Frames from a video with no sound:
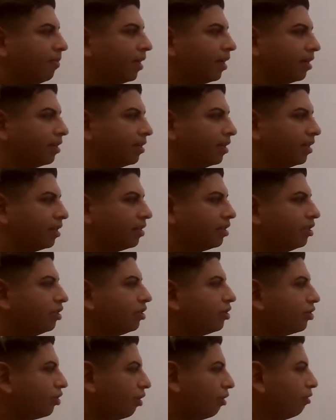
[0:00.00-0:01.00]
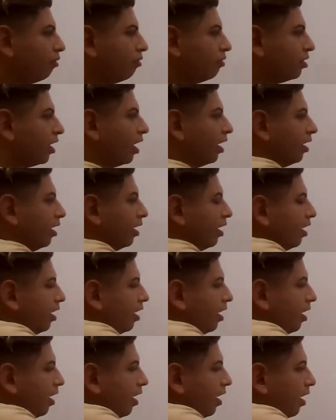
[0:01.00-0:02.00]
Because it shows that
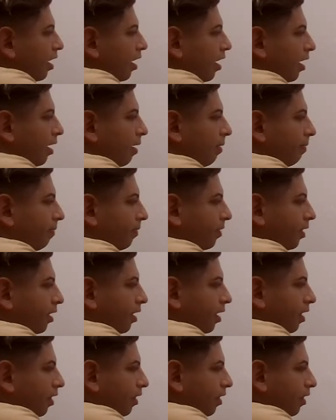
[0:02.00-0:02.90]
um,